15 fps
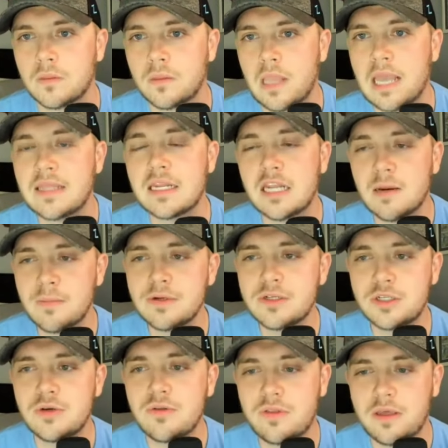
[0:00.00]
the number
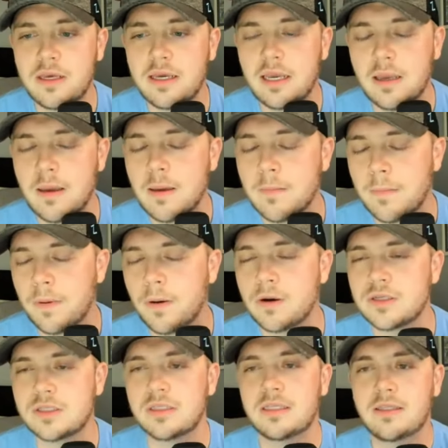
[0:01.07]
two thing,
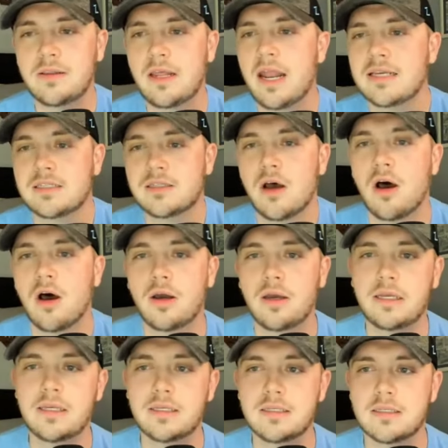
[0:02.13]
personally, that I saw
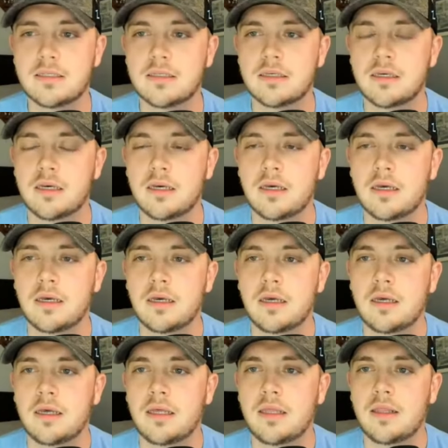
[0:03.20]
is,
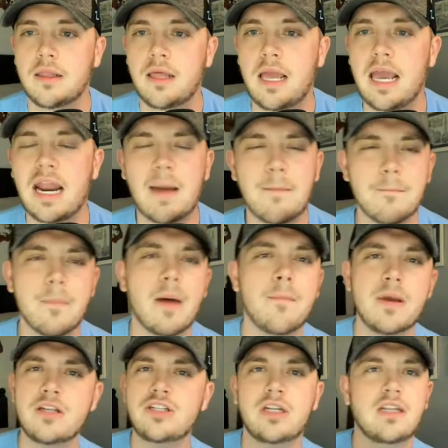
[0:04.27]
and I
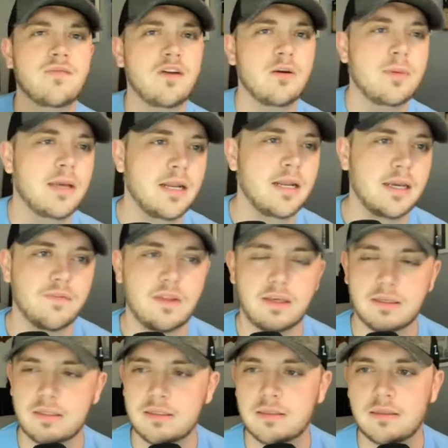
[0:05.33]
mentioned at the very beginning of
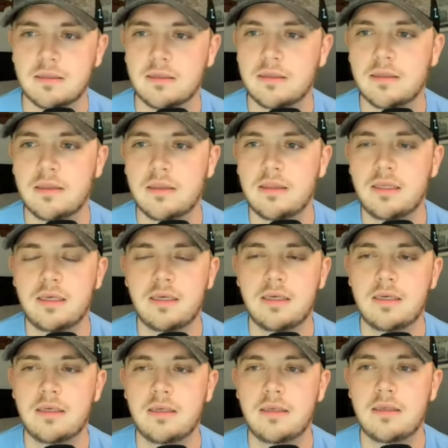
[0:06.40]
this,
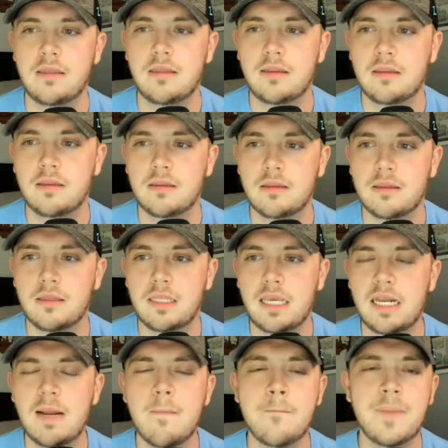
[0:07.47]
the
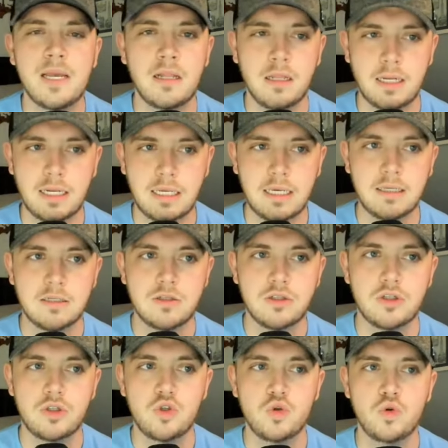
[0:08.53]
inability
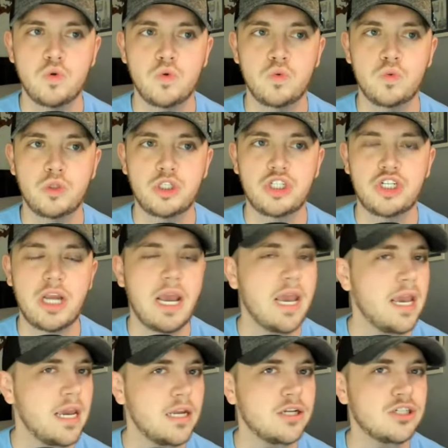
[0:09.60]
to
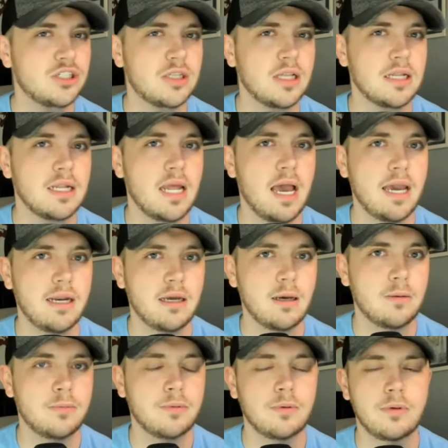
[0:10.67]
change the
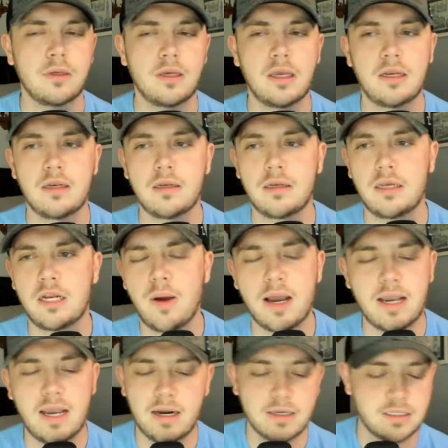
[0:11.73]
lineup. And, you know, I
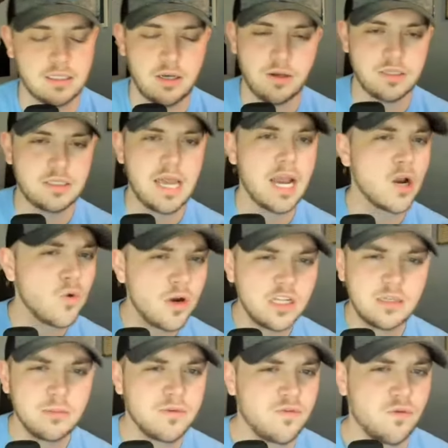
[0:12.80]
kind of saw a stat
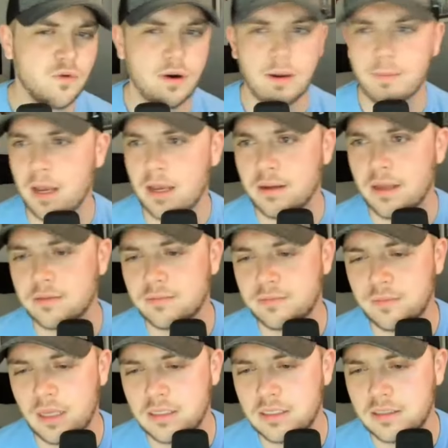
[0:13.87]
quickly before I
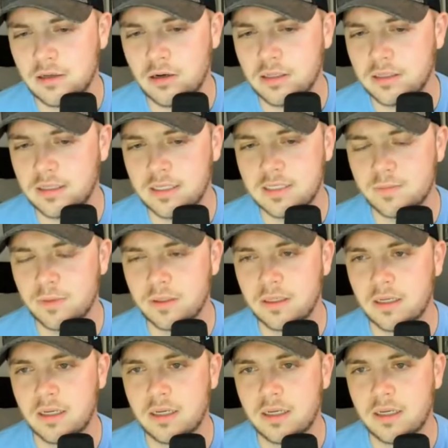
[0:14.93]
started this, but